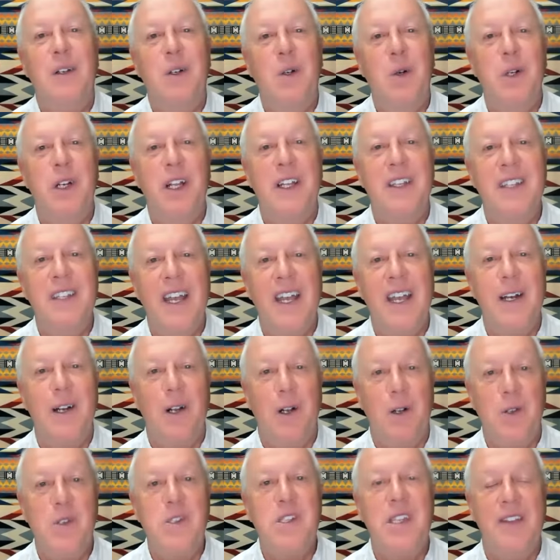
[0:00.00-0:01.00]

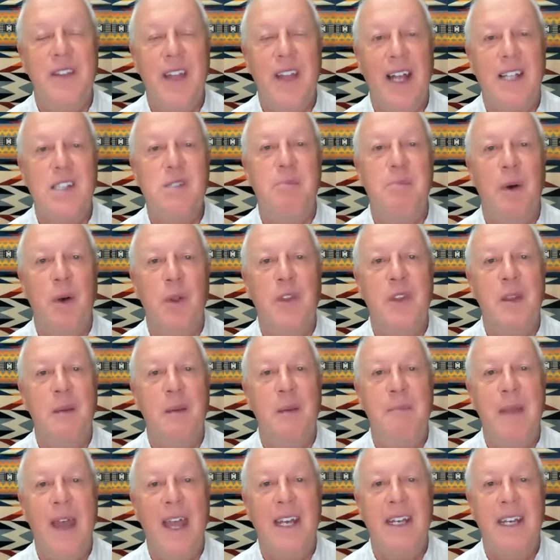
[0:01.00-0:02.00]
curanderos, and that's both the
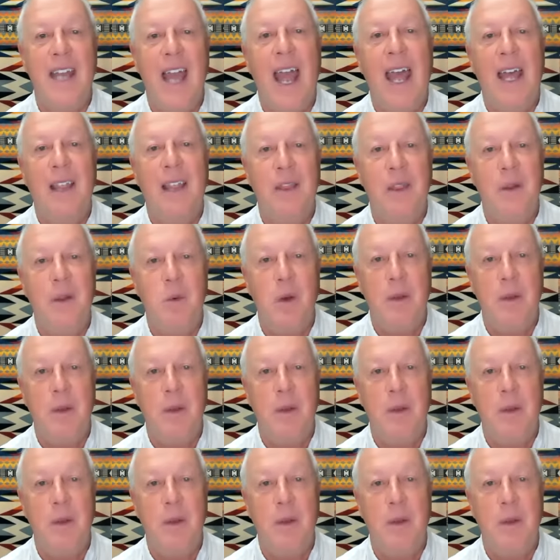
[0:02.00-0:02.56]
men and the